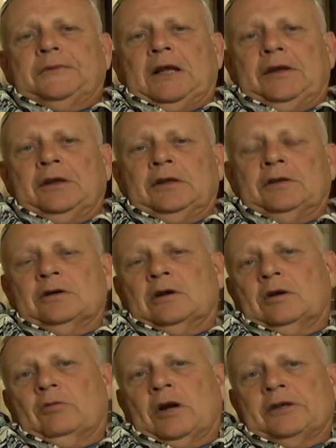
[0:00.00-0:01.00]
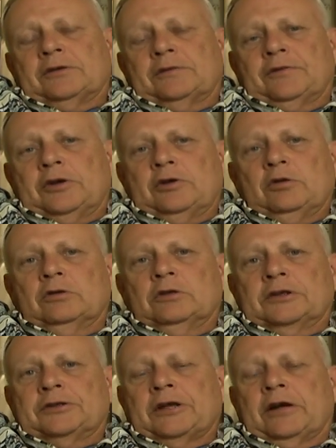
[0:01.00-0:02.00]
I think there are rights of renewal,
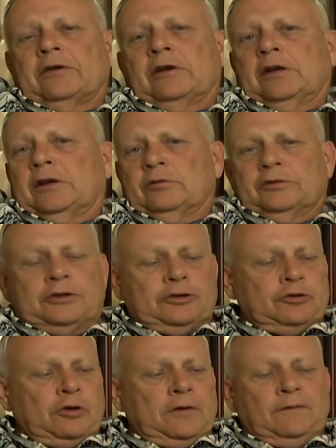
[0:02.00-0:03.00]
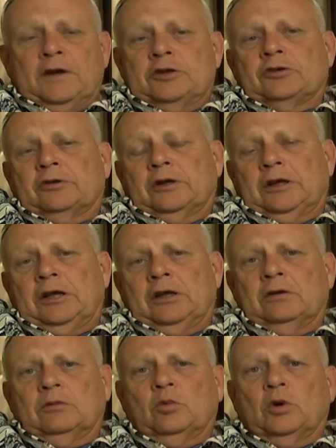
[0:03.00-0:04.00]
et cetera. And it was a joint venture
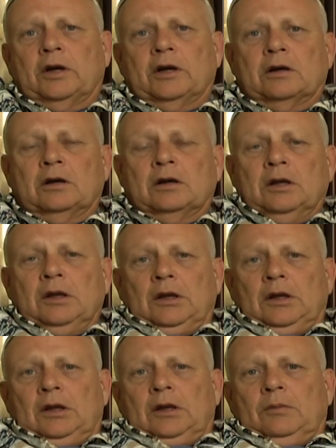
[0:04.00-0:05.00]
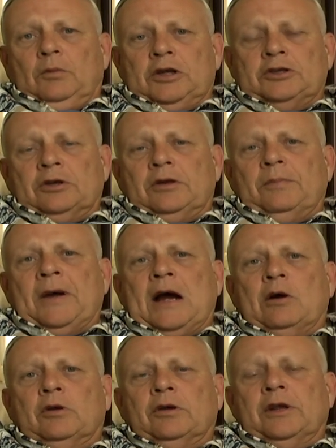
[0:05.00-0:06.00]
again where much of the
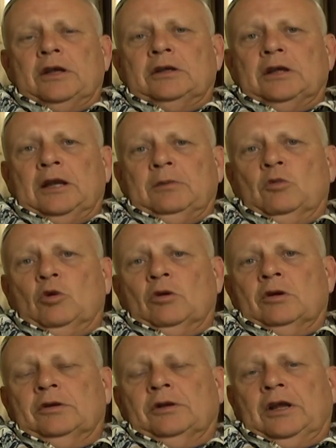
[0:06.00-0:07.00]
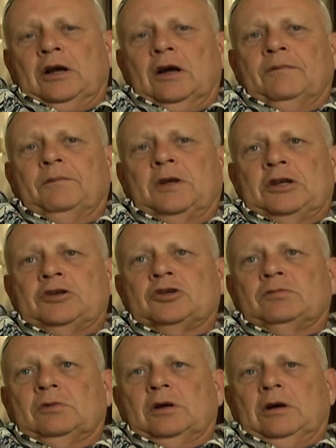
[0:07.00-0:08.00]
power they'd take more in the
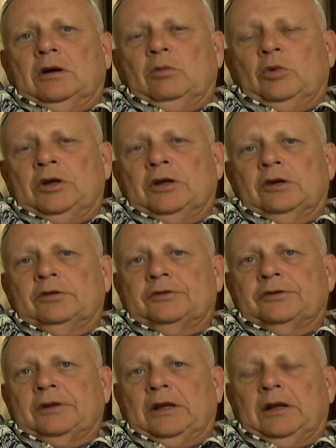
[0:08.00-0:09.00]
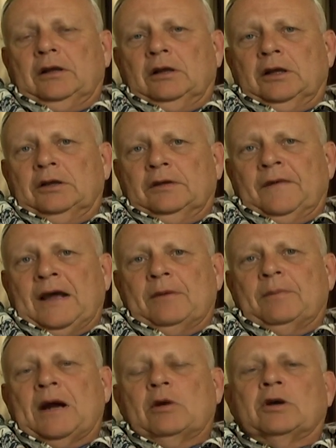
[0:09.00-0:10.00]
off-peak uh, windows and let Nevada
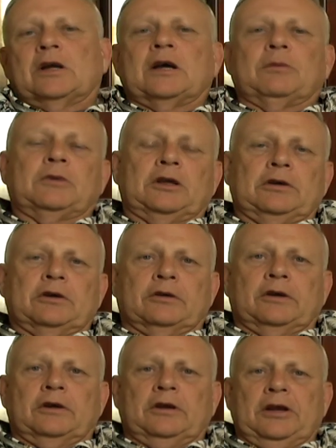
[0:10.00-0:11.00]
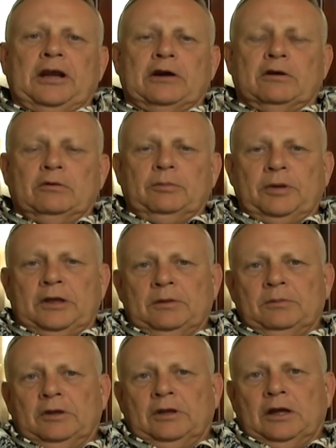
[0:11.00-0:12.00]
Power Company during a narrow
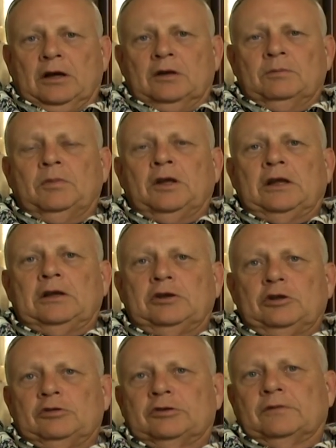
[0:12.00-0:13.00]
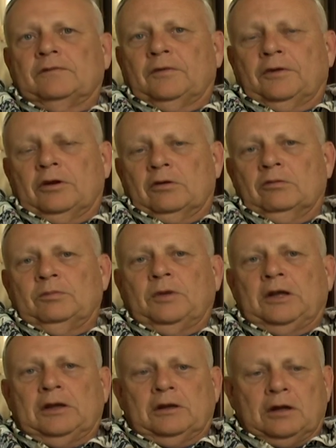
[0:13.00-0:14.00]
beam in the on-peak use it for their own
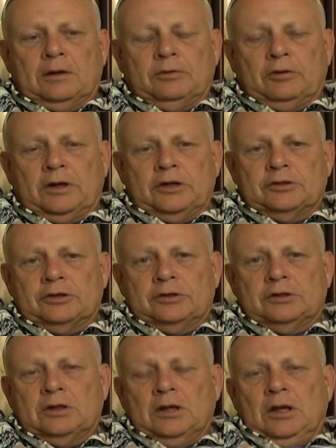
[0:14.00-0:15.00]
peaking operations.